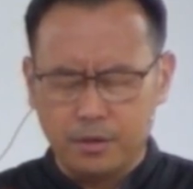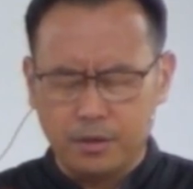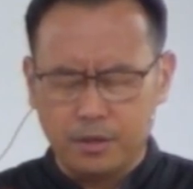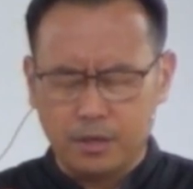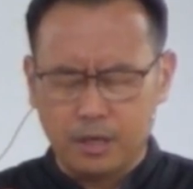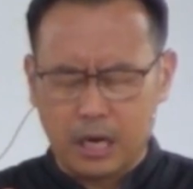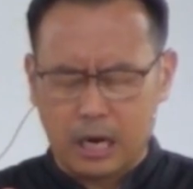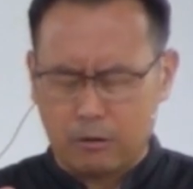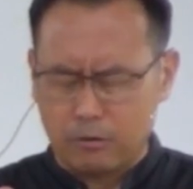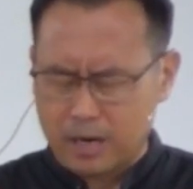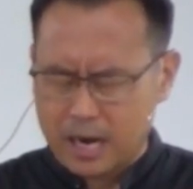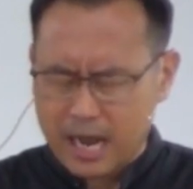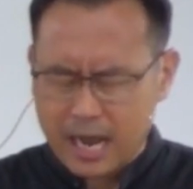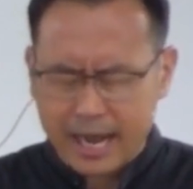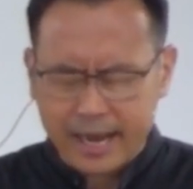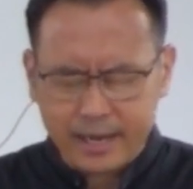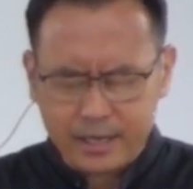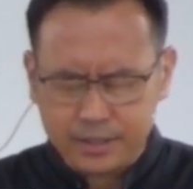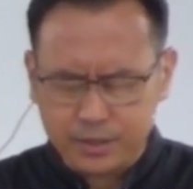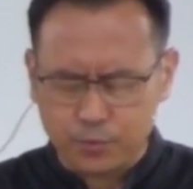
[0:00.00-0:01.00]
Our
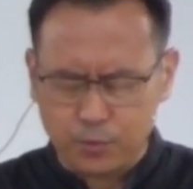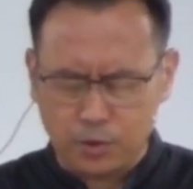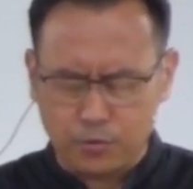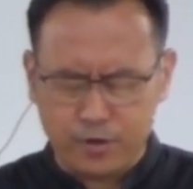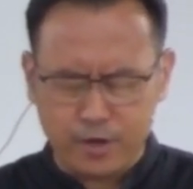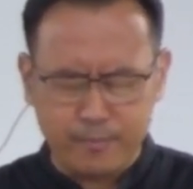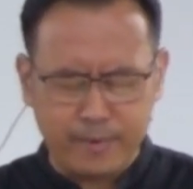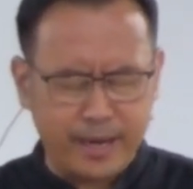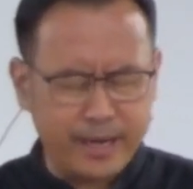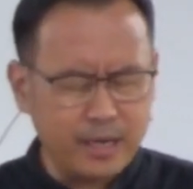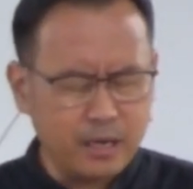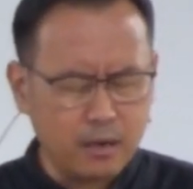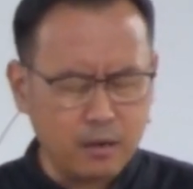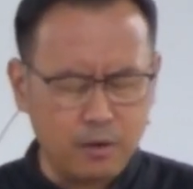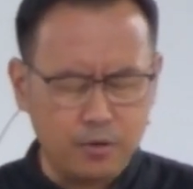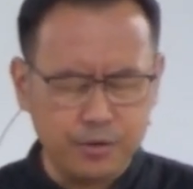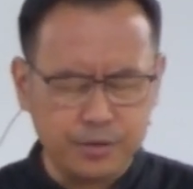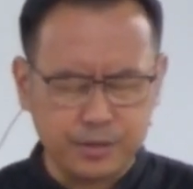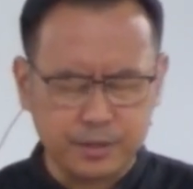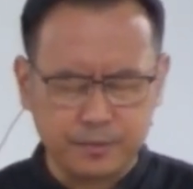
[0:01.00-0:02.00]
eyes will remain
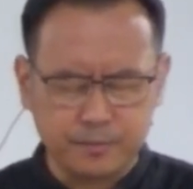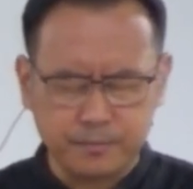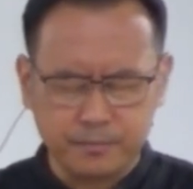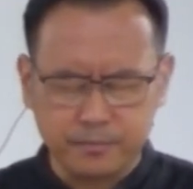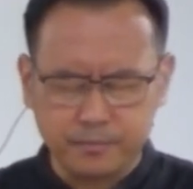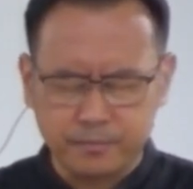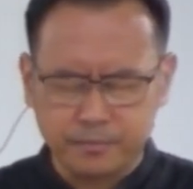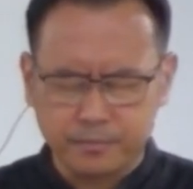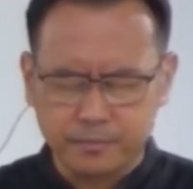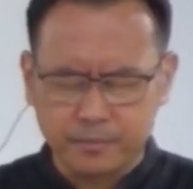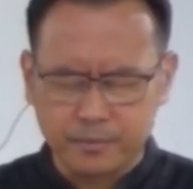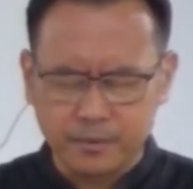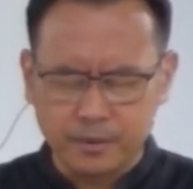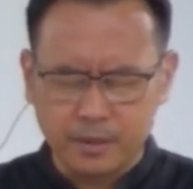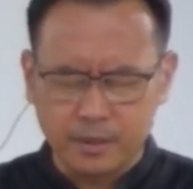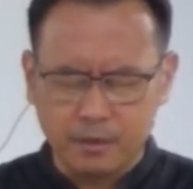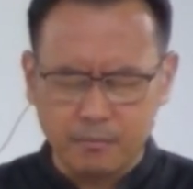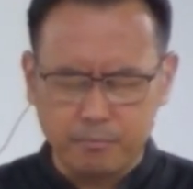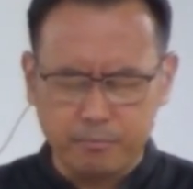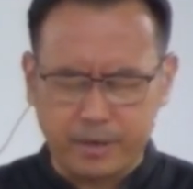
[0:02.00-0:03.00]
closed,
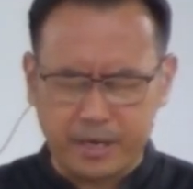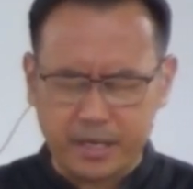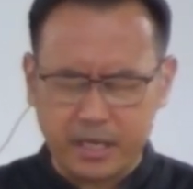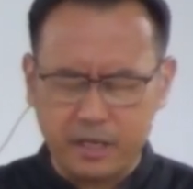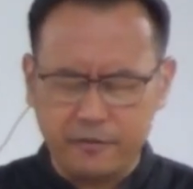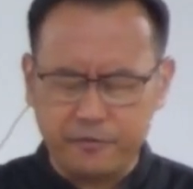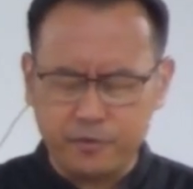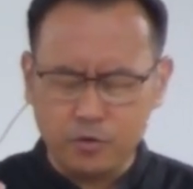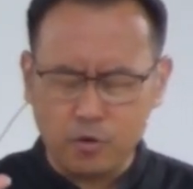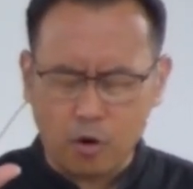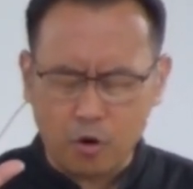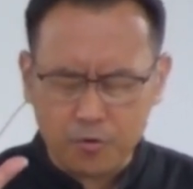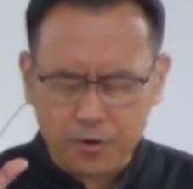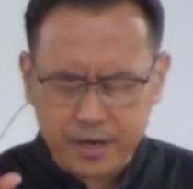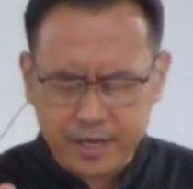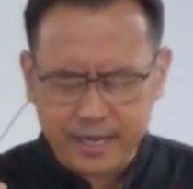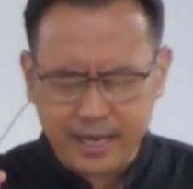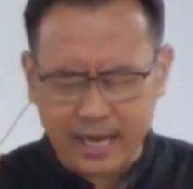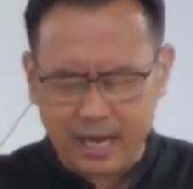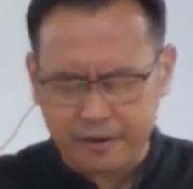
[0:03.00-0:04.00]
but if you
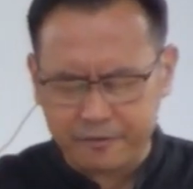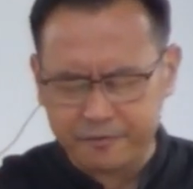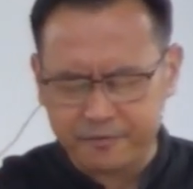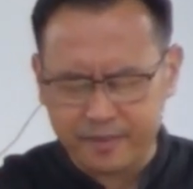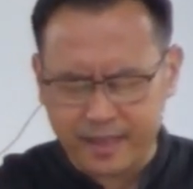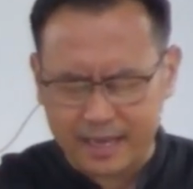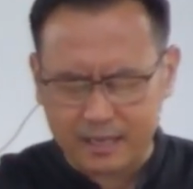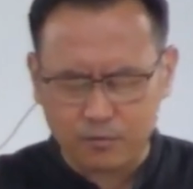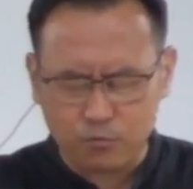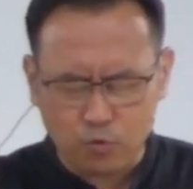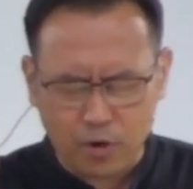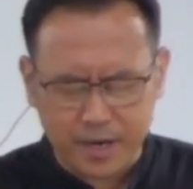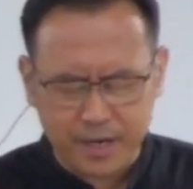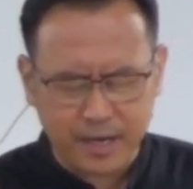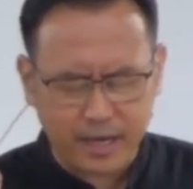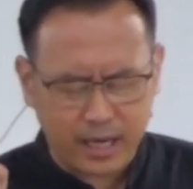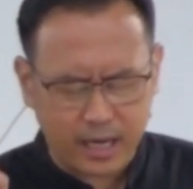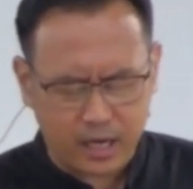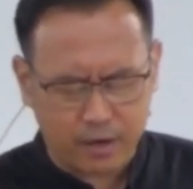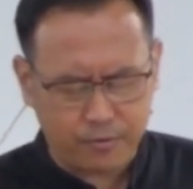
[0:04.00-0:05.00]
already have that one
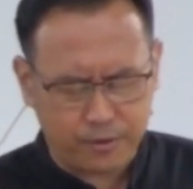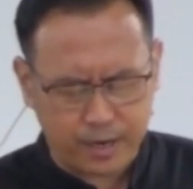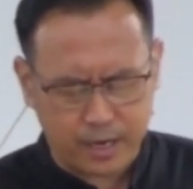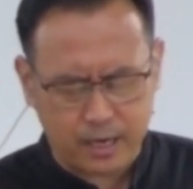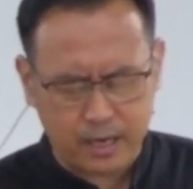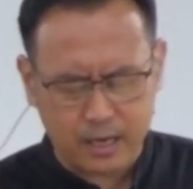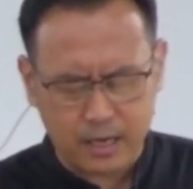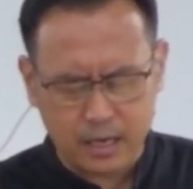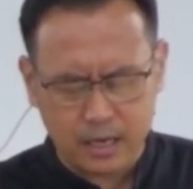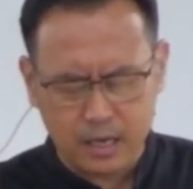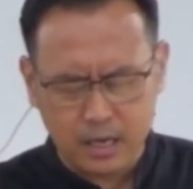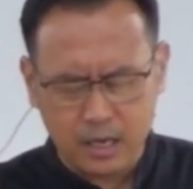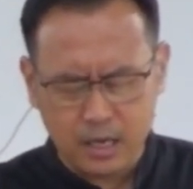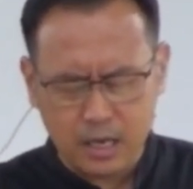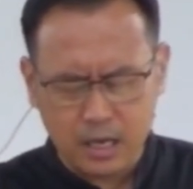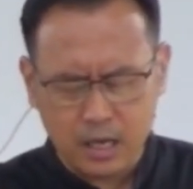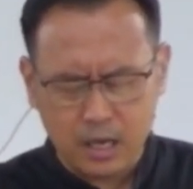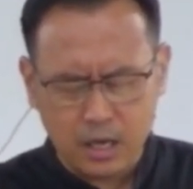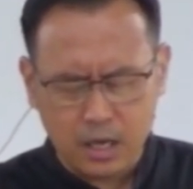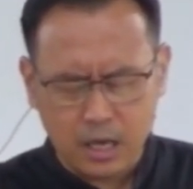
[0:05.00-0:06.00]
area,
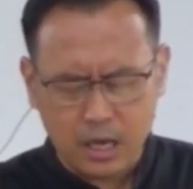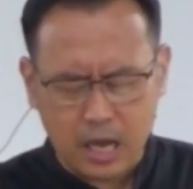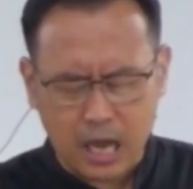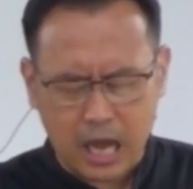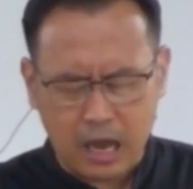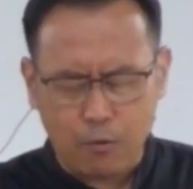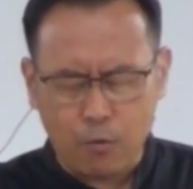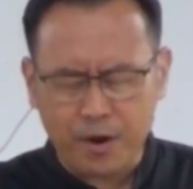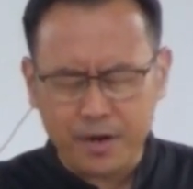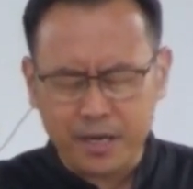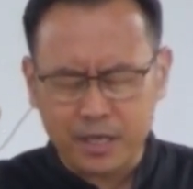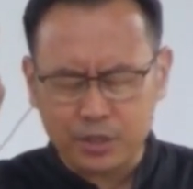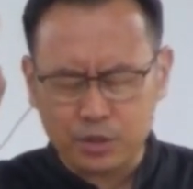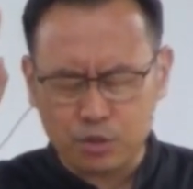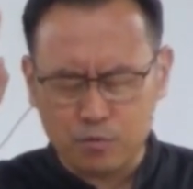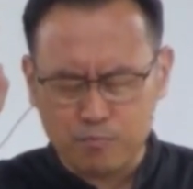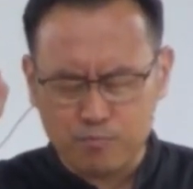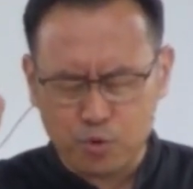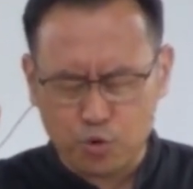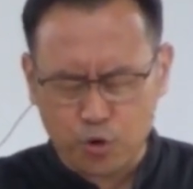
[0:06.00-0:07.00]
I want us to
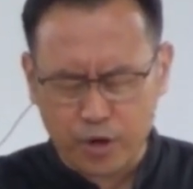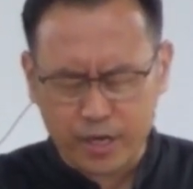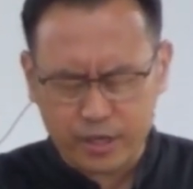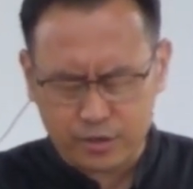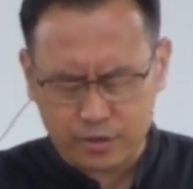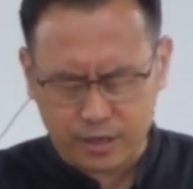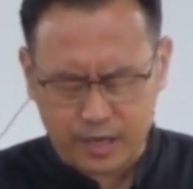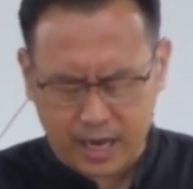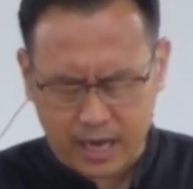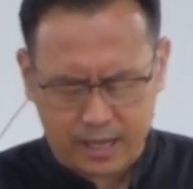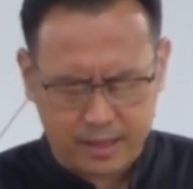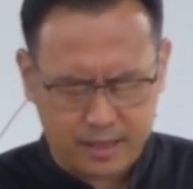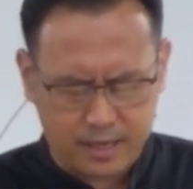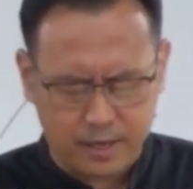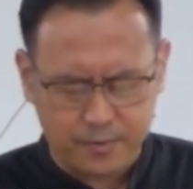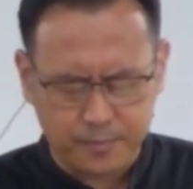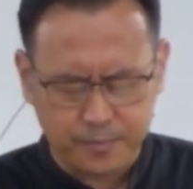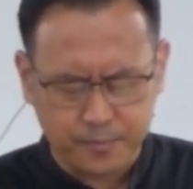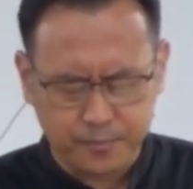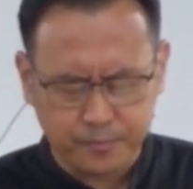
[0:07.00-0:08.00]
pray together,
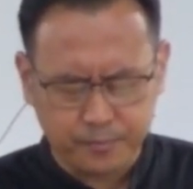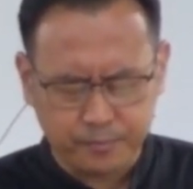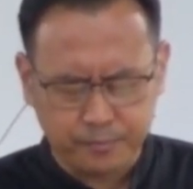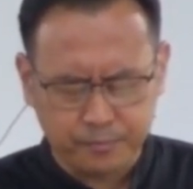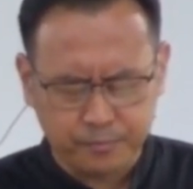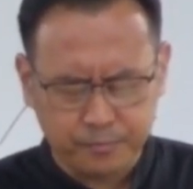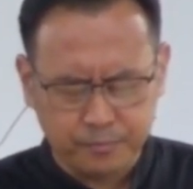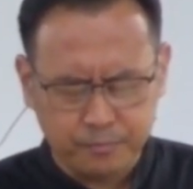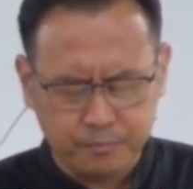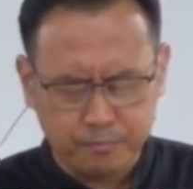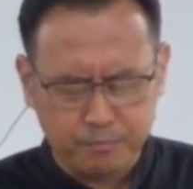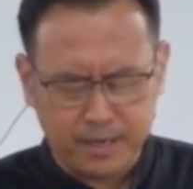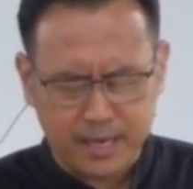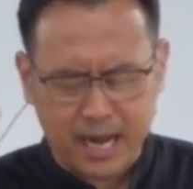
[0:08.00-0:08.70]
but I